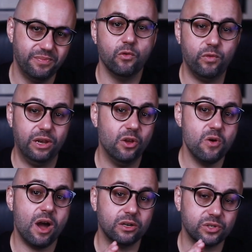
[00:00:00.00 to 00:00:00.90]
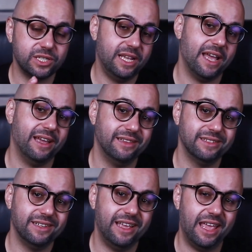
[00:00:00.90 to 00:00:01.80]
We now
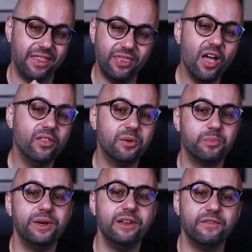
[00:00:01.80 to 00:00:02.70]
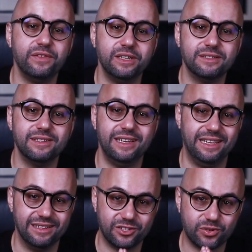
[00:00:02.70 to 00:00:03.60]
understand another benefit
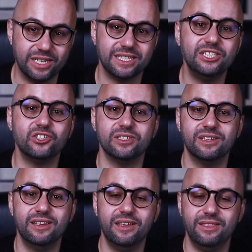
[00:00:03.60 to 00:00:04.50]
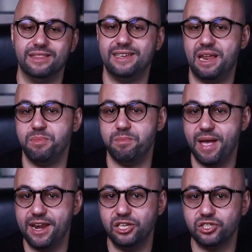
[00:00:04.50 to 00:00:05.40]
in the transition that can be
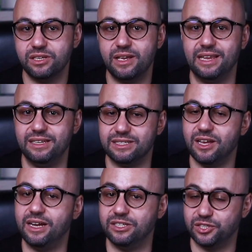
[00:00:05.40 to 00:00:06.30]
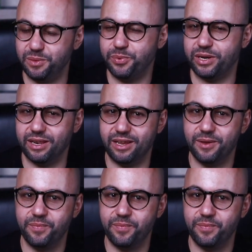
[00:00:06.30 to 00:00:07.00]
managed and designed separately.